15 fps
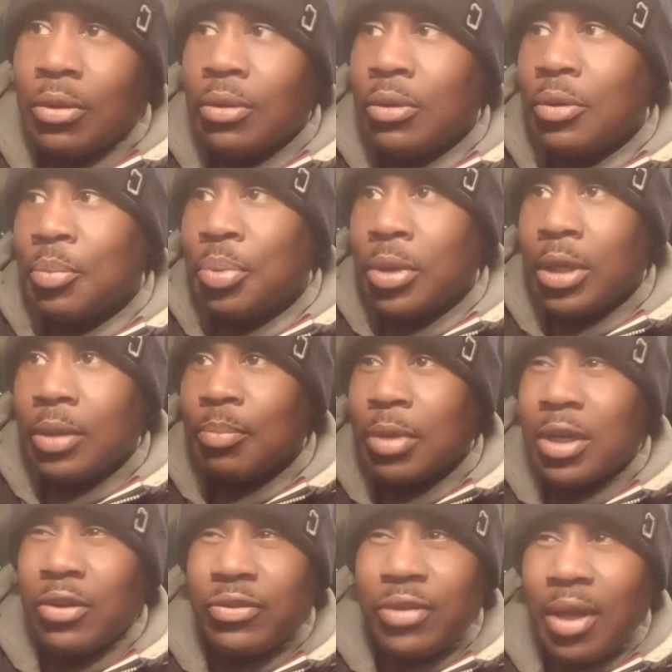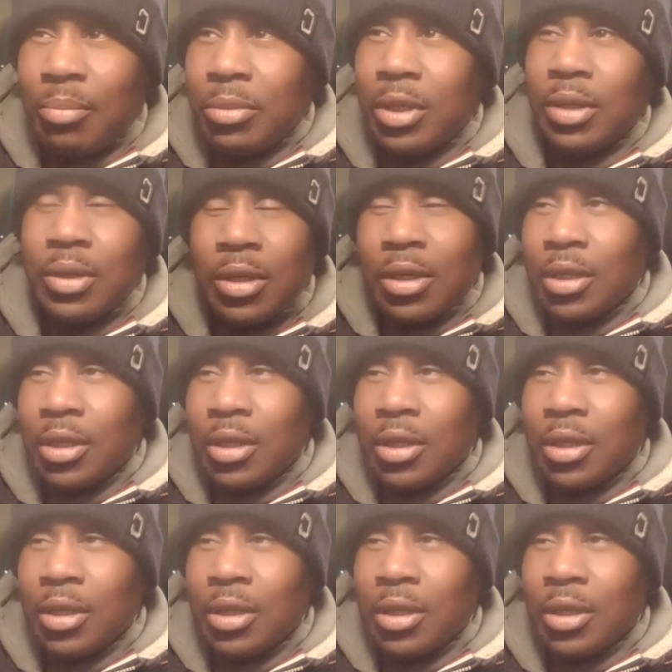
You put because something